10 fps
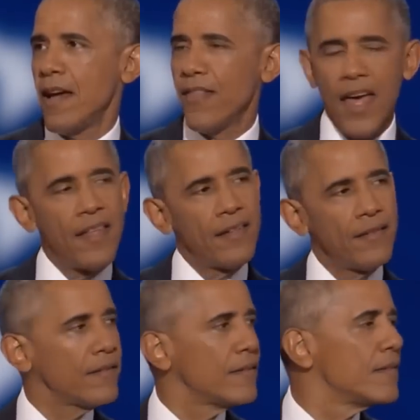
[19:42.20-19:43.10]
And
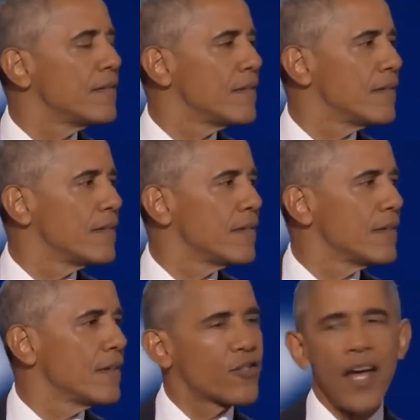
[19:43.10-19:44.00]
then
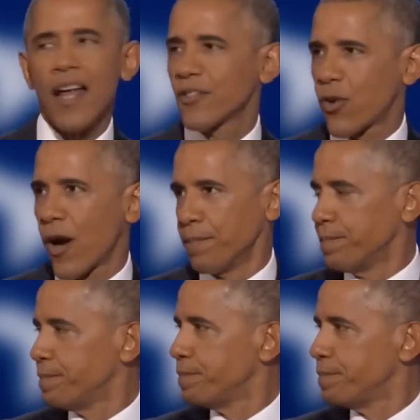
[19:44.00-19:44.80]
there's Donald Trump.